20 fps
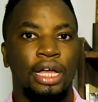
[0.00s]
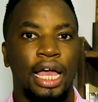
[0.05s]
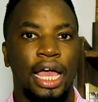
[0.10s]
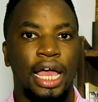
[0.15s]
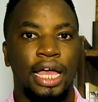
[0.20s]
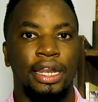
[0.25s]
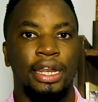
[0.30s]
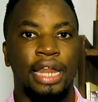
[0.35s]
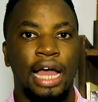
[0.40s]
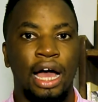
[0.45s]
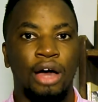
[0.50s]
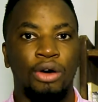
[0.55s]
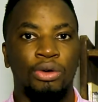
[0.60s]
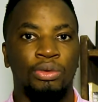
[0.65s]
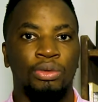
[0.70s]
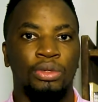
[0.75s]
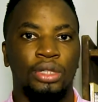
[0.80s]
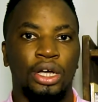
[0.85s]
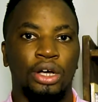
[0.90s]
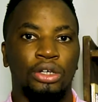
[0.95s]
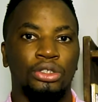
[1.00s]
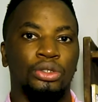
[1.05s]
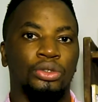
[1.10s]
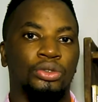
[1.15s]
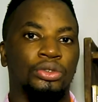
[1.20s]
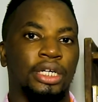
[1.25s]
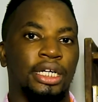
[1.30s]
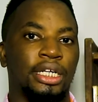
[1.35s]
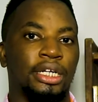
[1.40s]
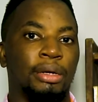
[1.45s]
And now they also
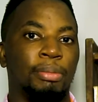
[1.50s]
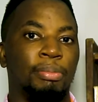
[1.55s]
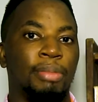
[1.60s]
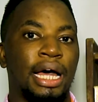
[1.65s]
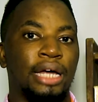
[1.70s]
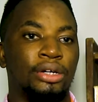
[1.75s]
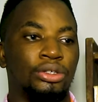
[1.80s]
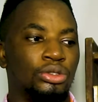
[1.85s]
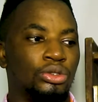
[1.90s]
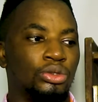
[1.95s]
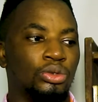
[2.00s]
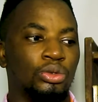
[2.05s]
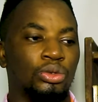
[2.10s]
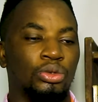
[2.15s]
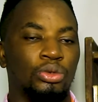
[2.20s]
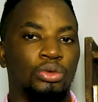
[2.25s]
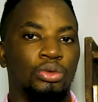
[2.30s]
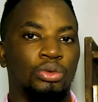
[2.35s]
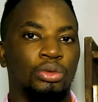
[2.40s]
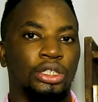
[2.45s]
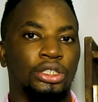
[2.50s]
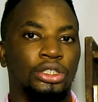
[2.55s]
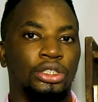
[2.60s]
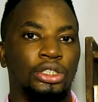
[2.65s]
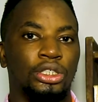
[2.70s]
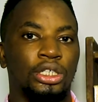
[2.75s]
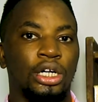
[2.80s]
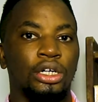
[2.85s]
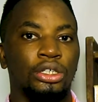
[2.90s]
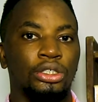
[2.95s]
created a battle school where
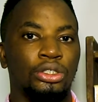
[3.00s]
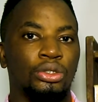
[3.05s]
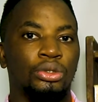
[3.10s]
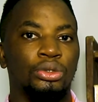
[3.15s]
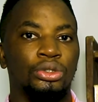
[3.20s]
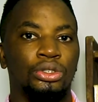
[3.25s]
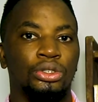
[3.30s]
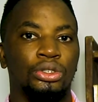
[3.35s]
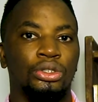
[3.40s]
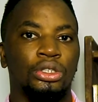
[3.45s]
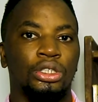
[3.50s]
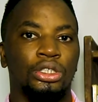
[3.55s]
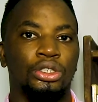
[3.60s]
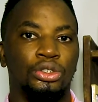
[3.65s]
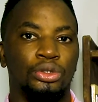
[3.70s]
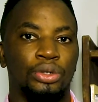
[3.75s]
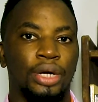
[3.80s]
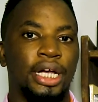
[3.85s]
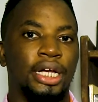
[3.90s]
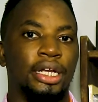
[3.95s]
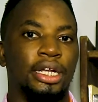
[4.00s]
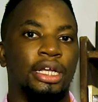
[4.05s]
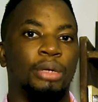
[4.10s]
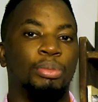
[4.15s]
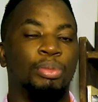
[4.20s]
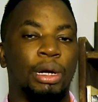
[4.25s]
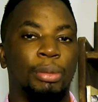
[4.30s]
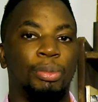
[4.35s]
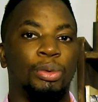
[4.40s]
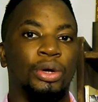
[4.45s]
young soldiers could train in
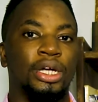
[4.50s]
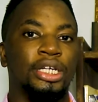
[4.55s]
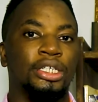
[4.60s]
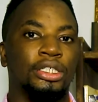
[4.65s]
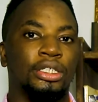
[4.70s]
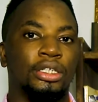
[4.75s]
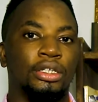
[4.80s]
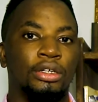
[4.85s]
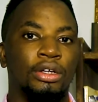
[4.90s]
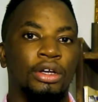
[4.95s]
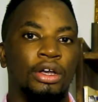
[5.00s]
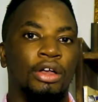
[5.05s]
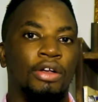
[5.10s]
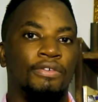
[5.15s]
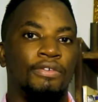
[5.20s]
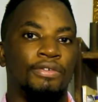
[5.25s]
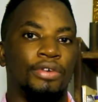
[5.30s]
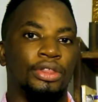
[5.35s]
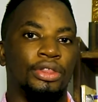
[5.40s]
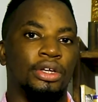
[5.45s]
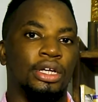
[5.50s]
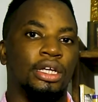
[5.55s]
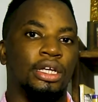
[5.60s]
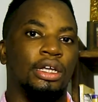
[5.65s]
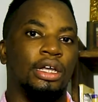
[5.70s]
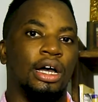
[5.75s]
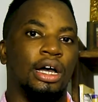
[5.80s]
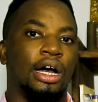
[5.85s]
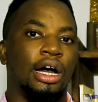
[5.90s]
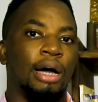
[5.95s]
preparation for the
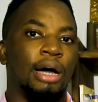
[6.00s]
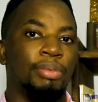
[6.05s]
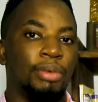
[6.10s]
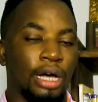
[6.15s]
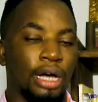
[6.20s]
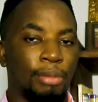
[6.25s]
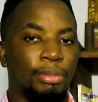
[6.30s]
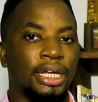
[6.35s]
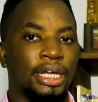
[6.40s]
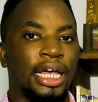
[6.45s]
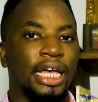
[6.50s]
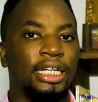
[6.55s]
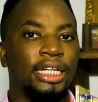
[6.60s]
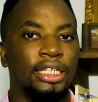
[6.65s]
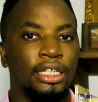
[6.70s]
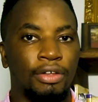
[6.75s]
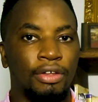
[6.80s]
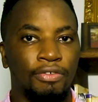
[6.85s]
upcoming alien